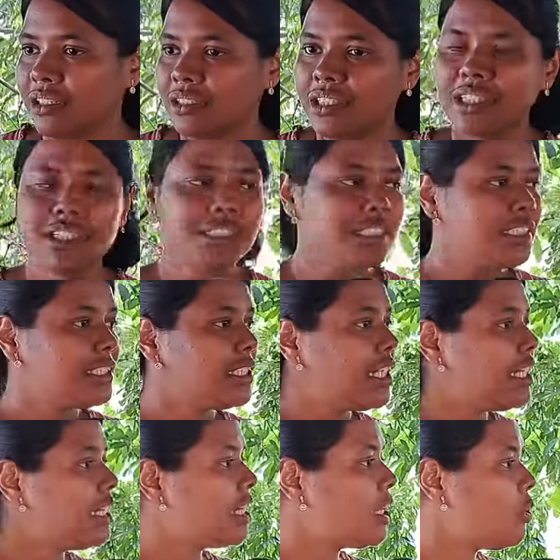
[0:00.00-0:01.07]
there is a
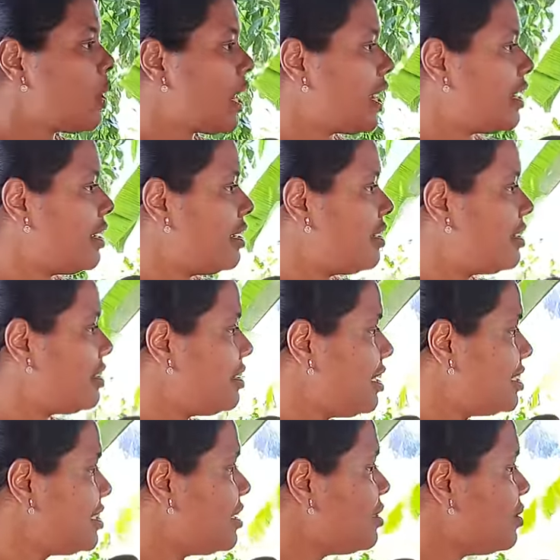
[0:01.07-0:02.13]
seed required.
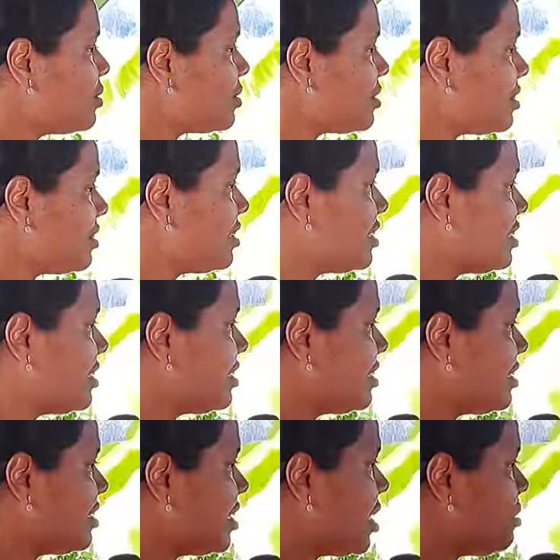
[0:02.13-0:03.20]
Yes or no?
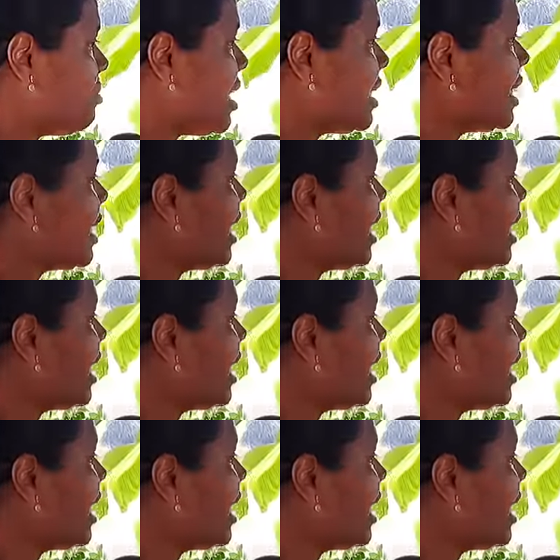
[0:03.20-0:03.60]
A mother